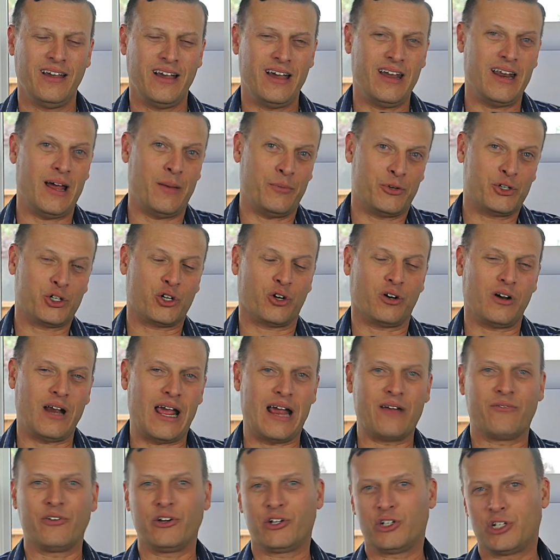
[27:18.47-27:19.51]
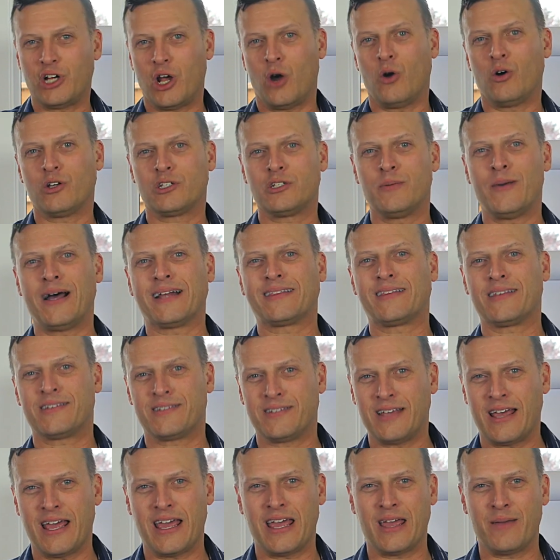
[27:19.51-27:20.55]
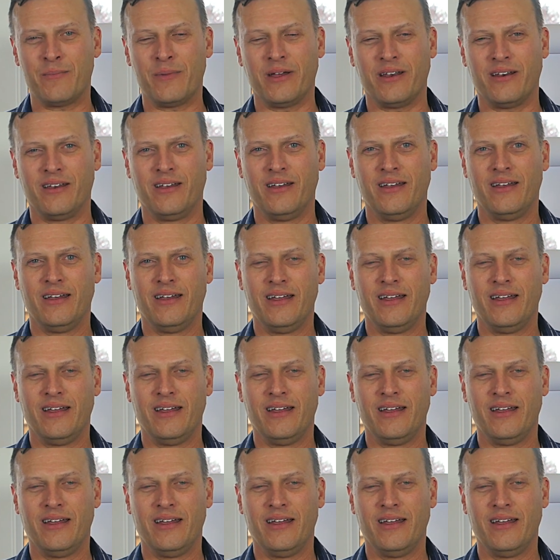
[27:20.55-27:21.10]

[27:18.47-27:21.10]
And I'm sure every show is about the same, and